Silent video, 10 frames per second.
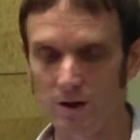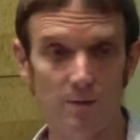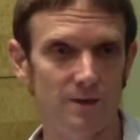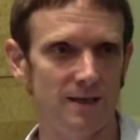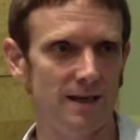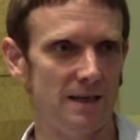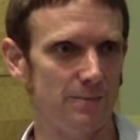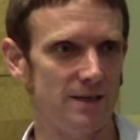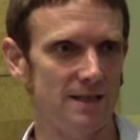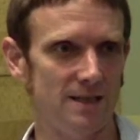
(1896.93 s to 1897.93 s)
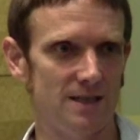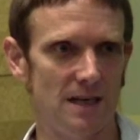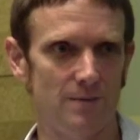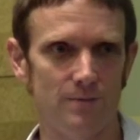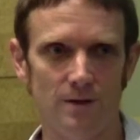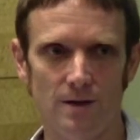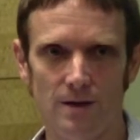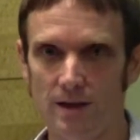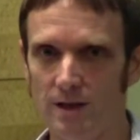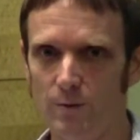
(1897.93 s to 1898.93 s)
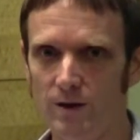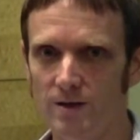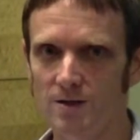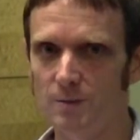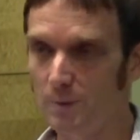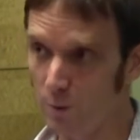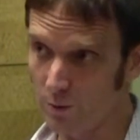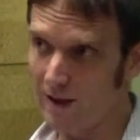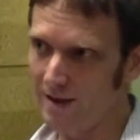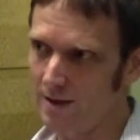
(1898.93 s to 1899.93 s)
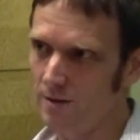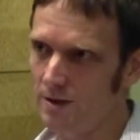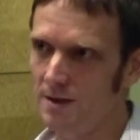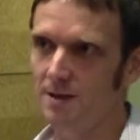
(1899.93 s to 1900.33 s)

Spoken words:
It could be any place, anytime, anywhere. And so people would write notes